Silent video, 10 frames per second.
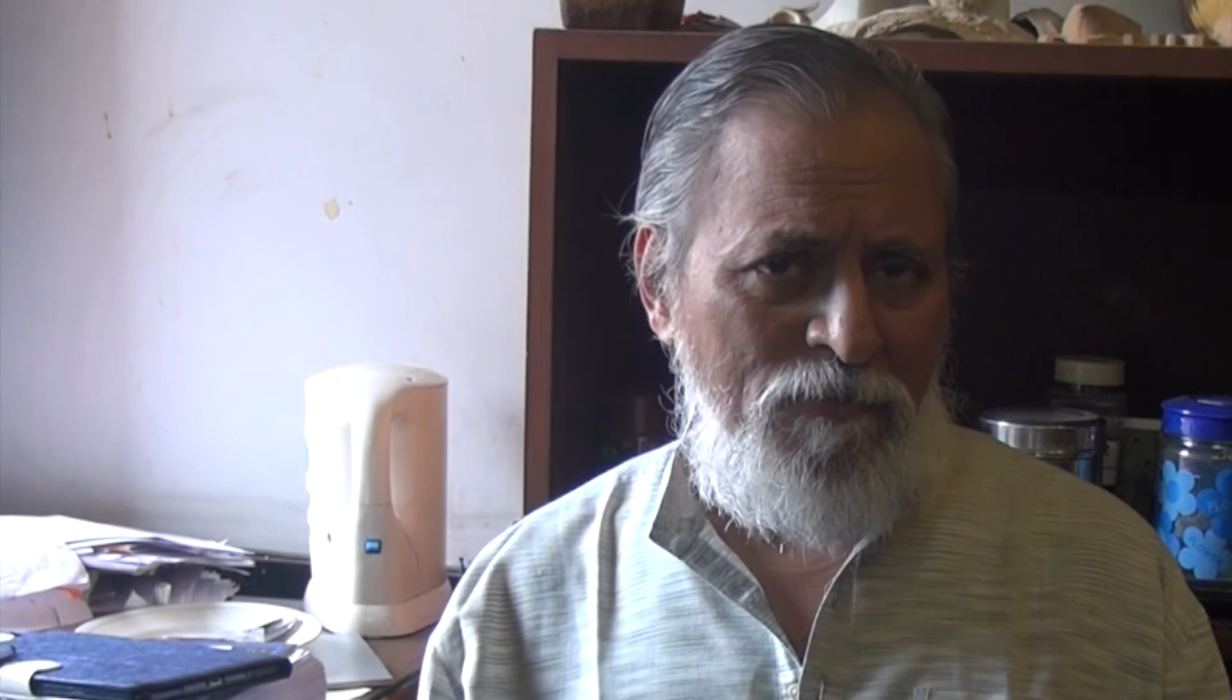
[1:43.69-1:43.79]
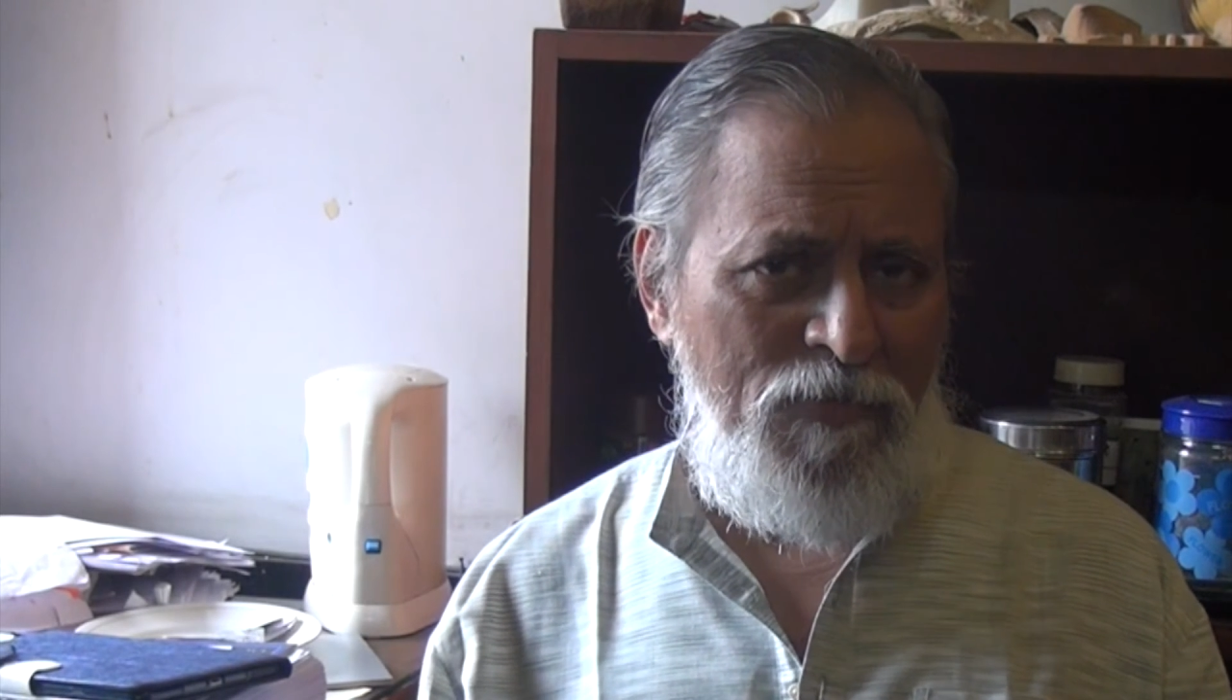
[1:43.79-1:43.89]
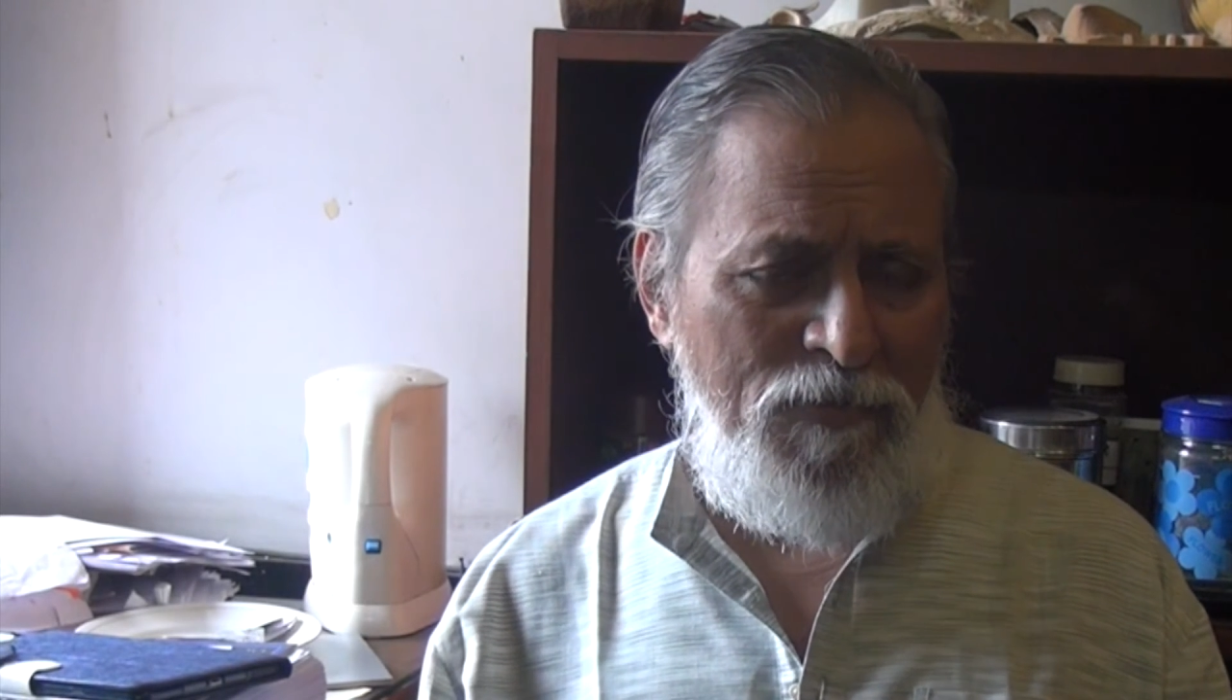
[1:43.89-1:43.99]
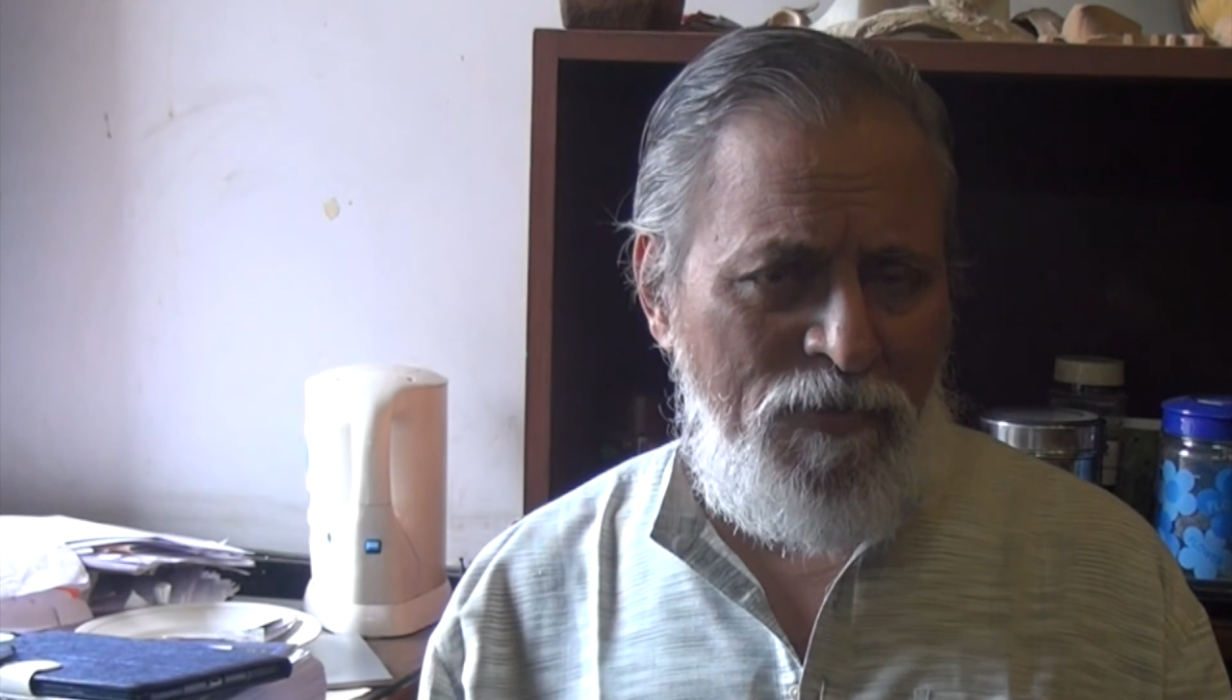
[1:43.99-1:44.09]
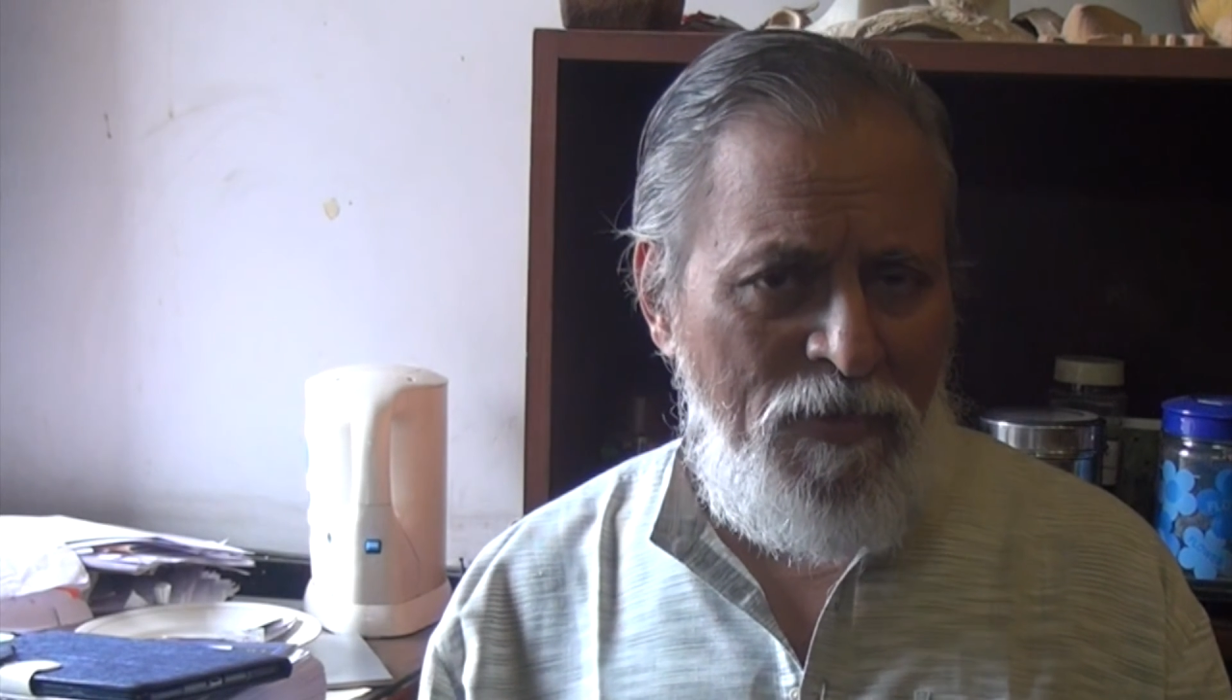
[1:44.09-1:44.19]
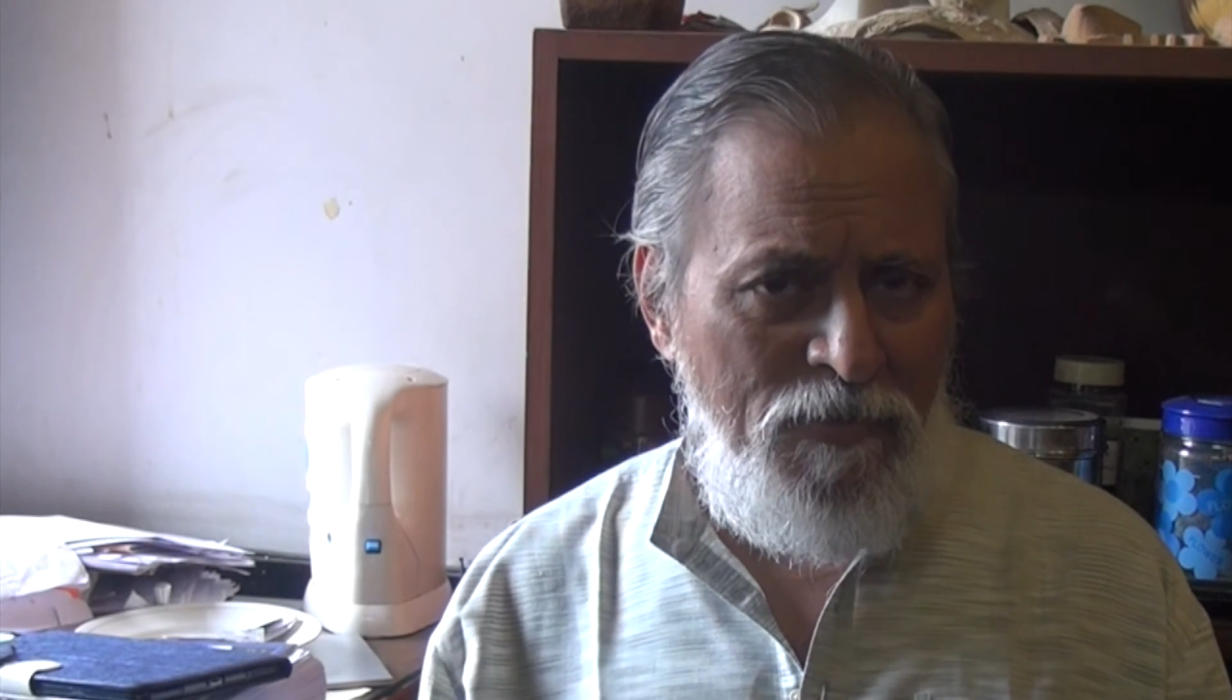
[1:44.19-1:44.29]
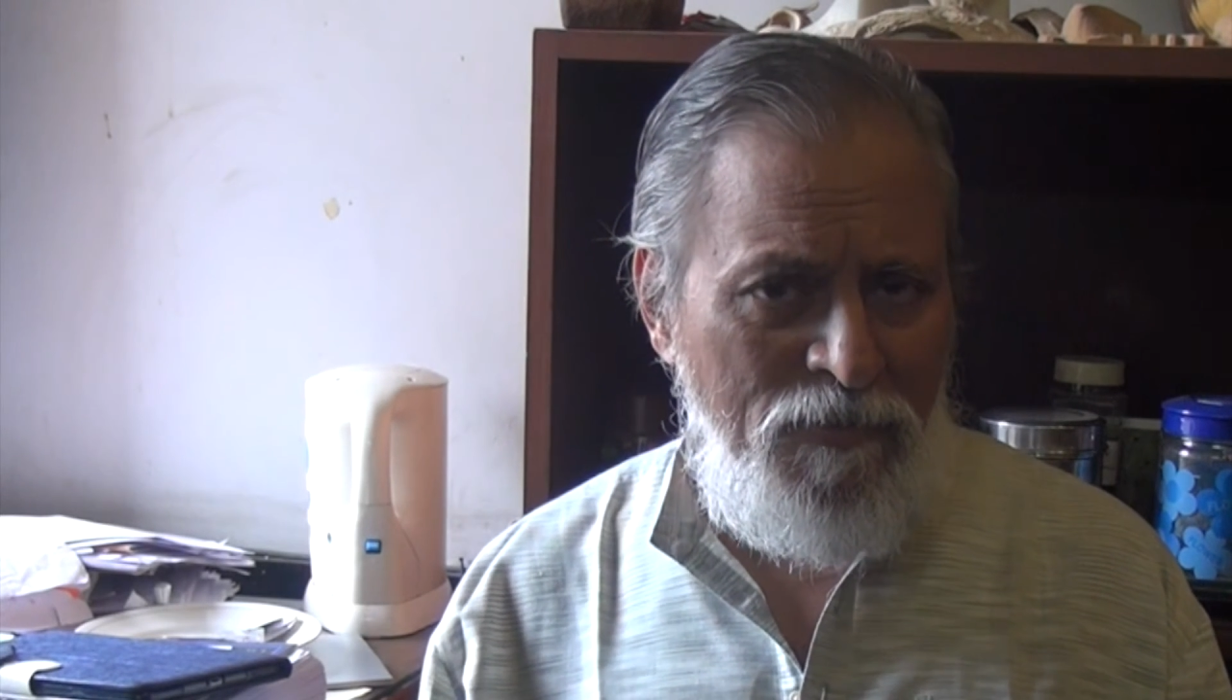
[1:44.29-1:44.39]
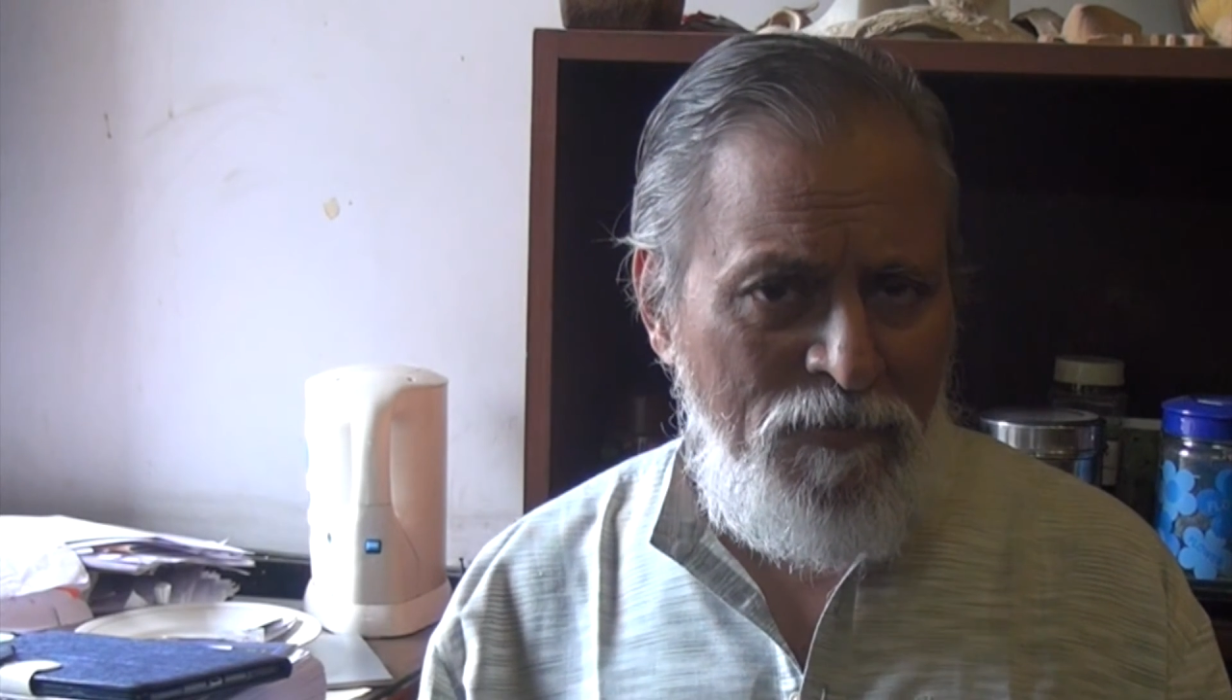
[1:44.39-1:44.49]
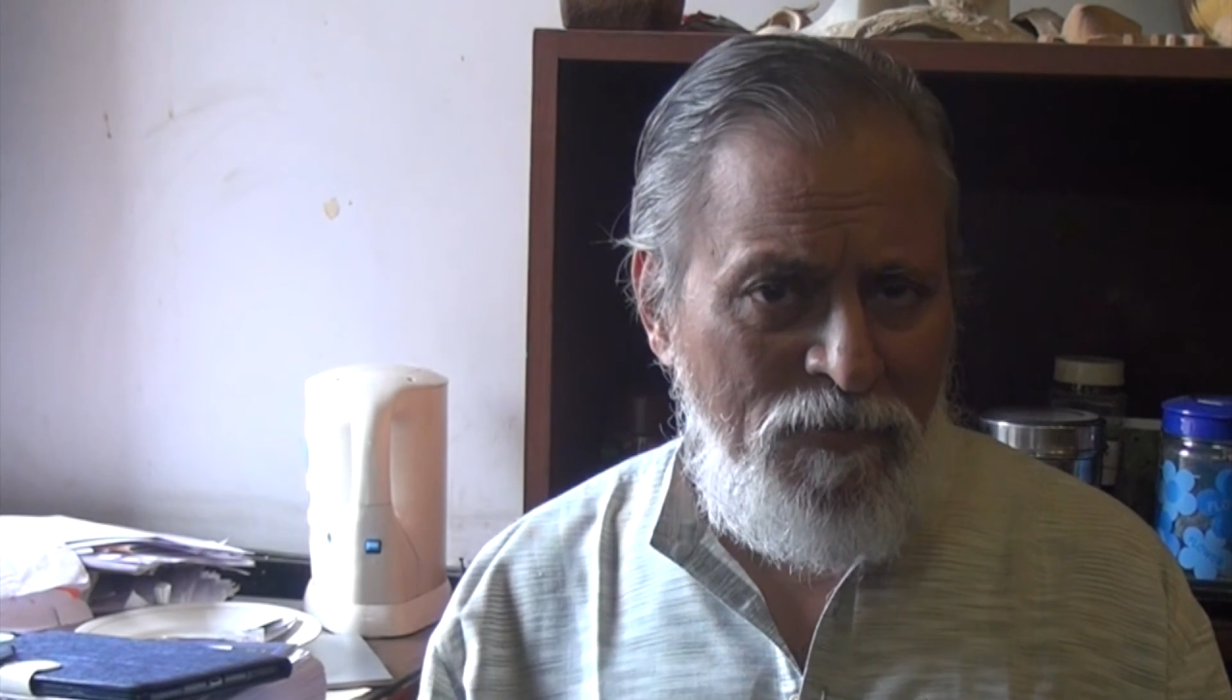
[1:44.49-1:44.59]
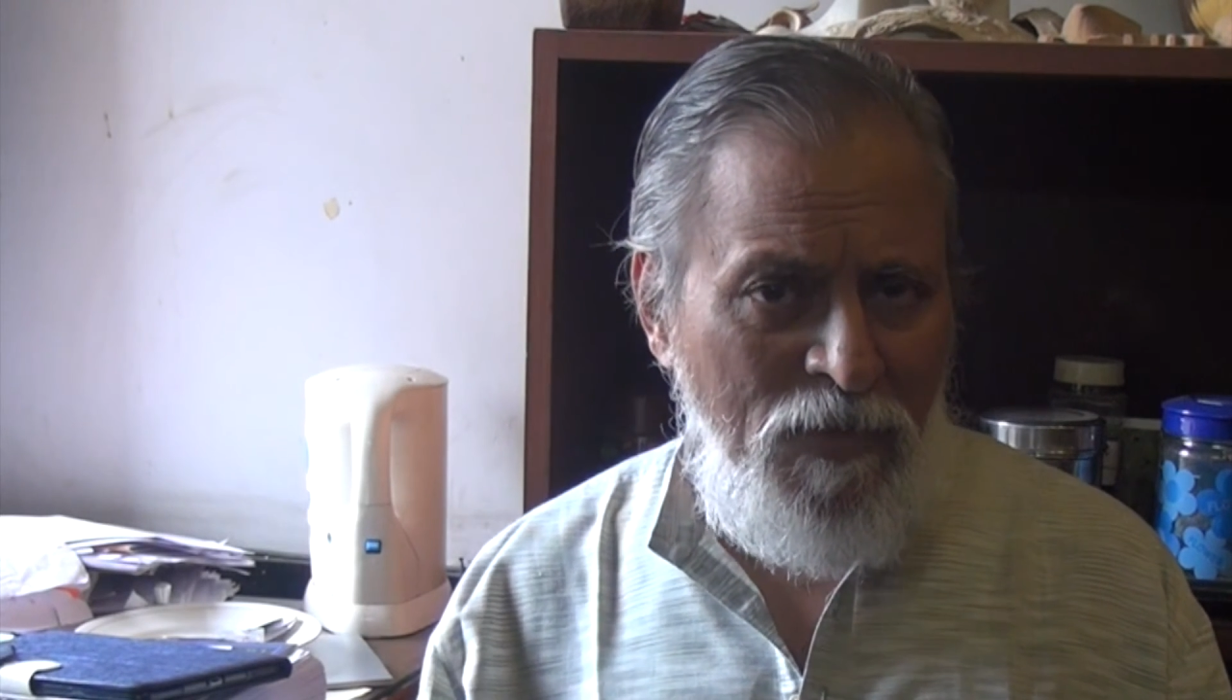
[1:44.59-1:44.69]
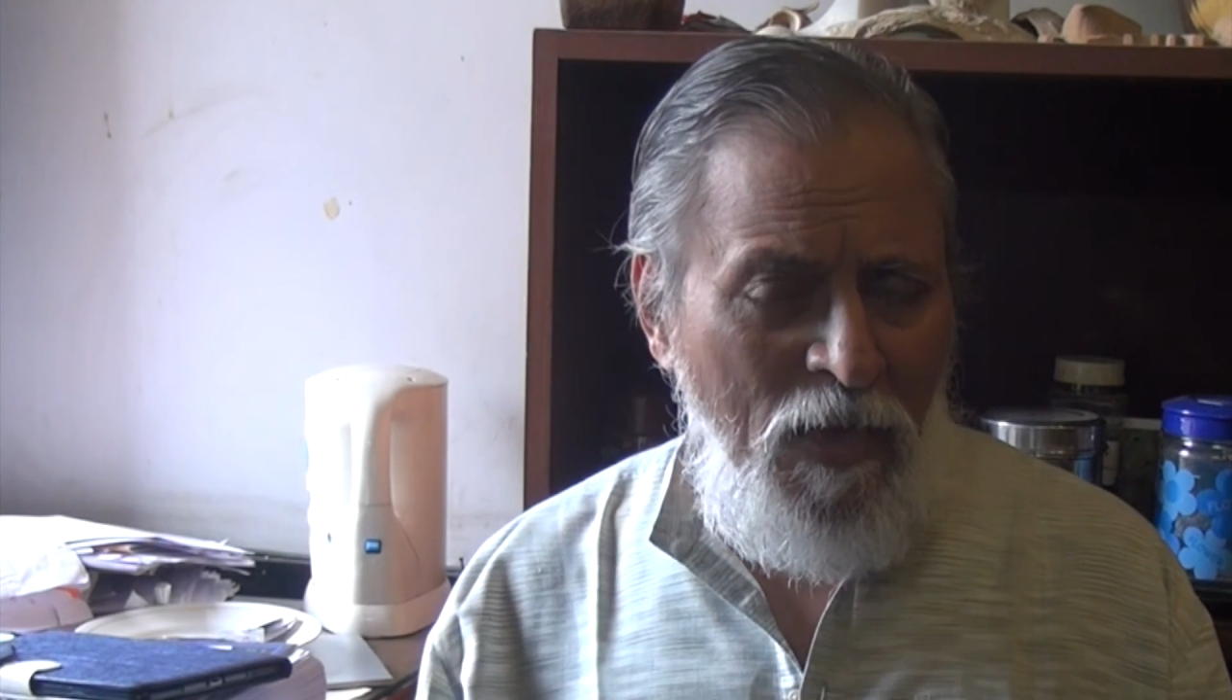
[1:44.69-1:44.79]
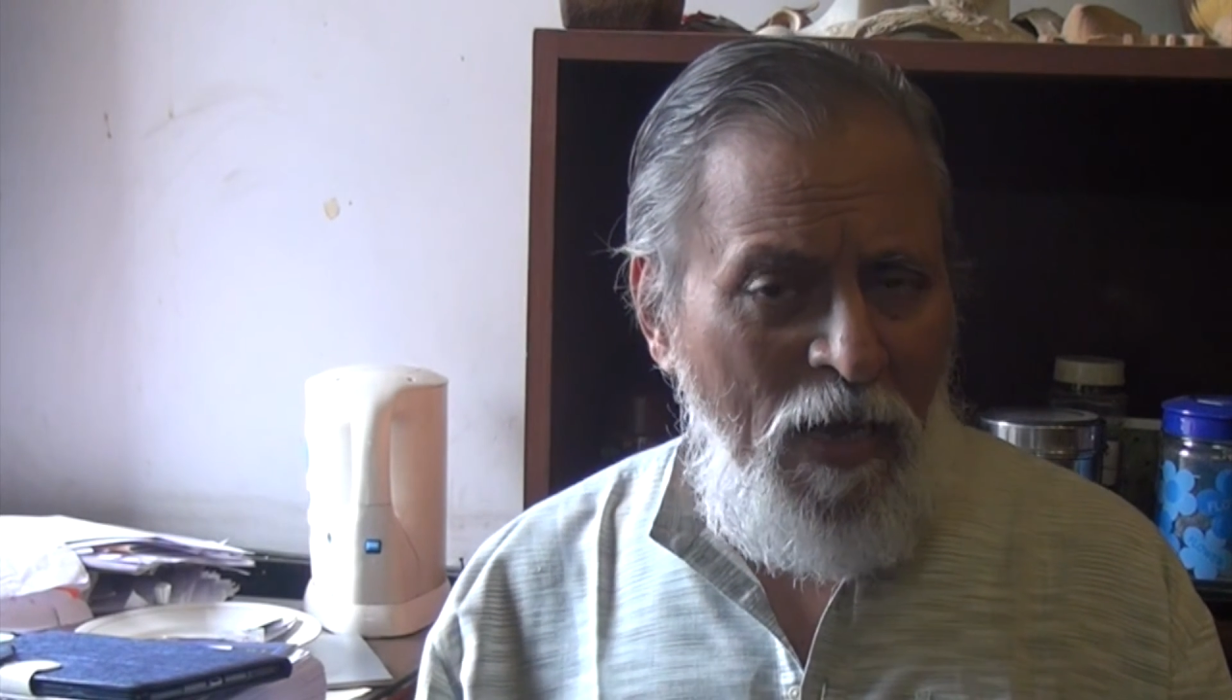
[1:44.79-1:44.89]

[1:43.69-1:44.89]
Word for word: centenarians